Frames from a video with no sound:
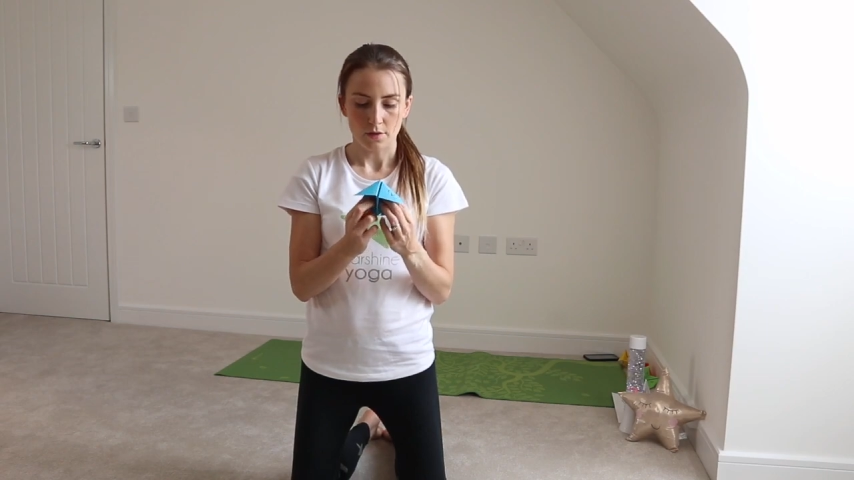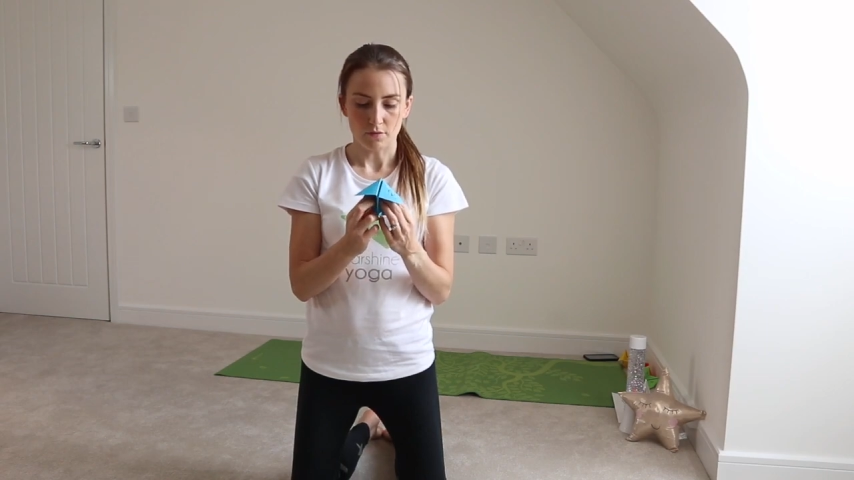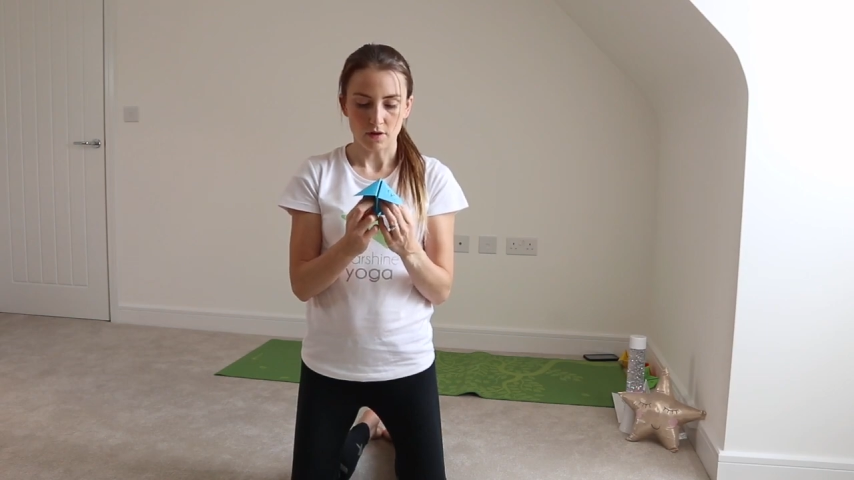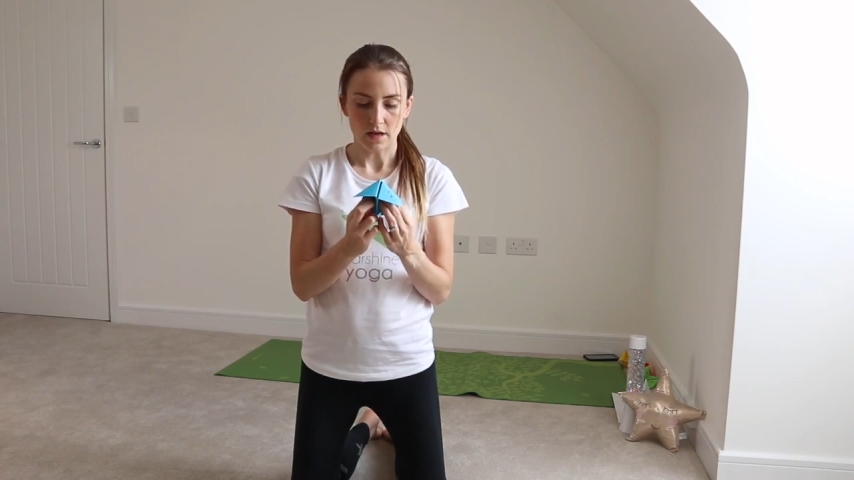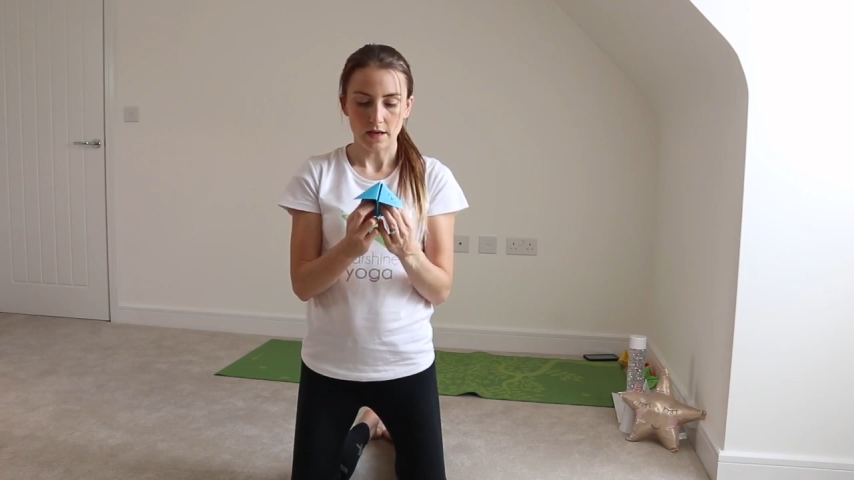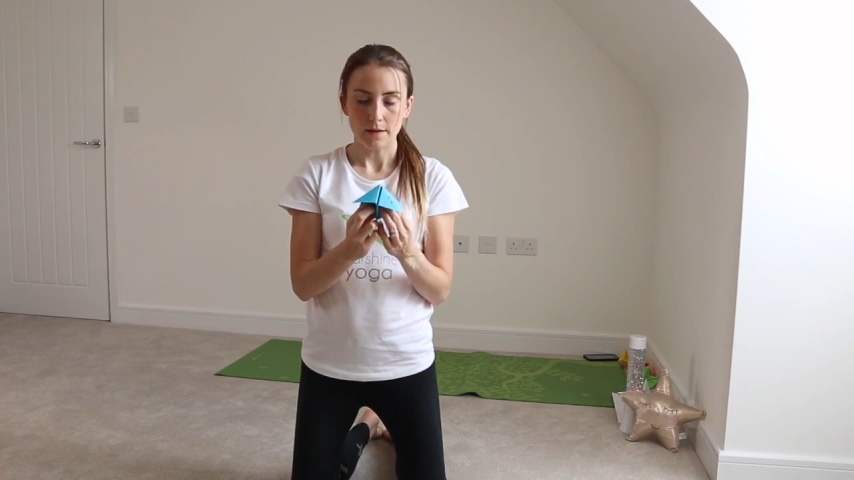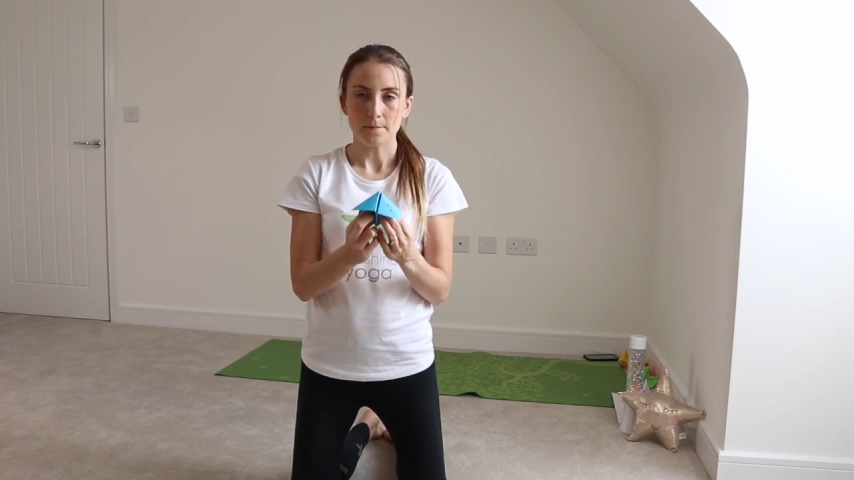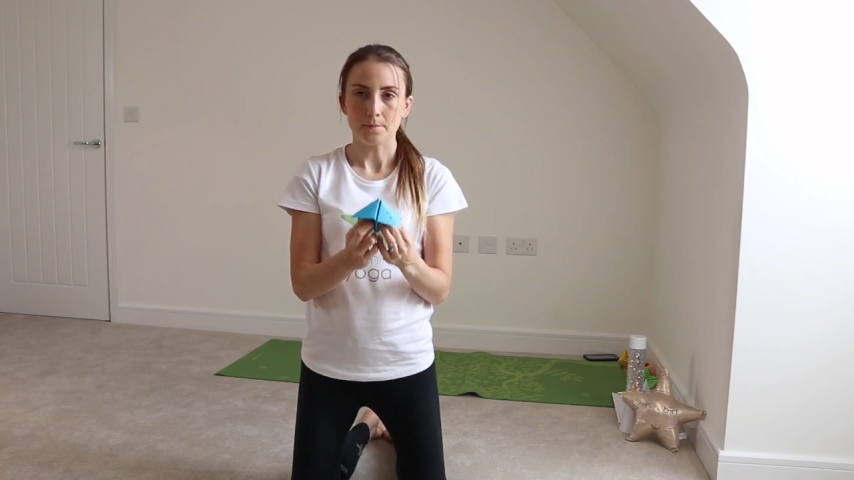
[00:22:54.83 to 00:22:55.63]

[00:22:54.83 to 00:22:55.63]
3.